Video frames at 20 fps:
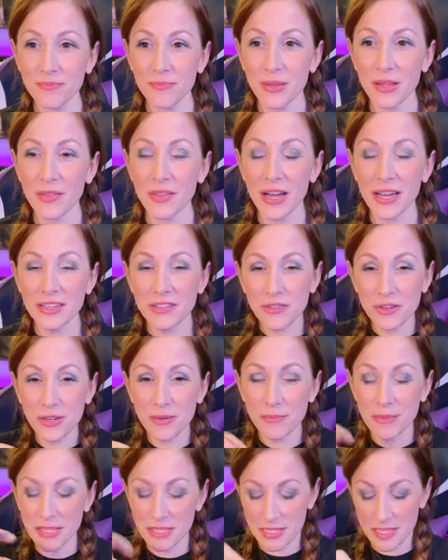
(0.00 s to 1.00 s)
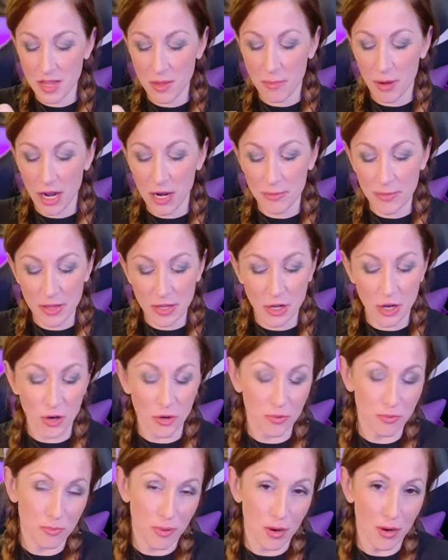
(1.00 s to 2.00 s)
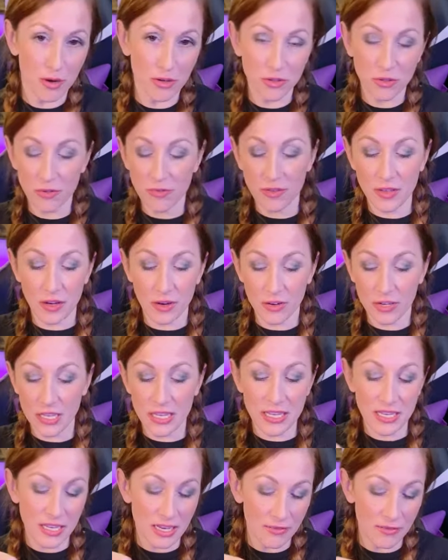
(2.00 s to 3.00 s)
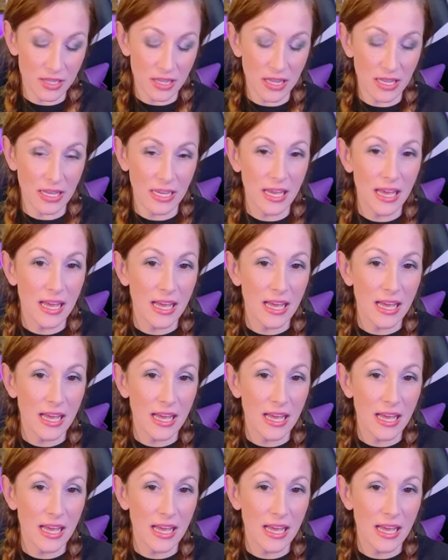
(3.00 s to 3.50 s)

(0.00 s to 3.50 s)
the ice cream gets to the bottom of the cone part and you've already eaten everything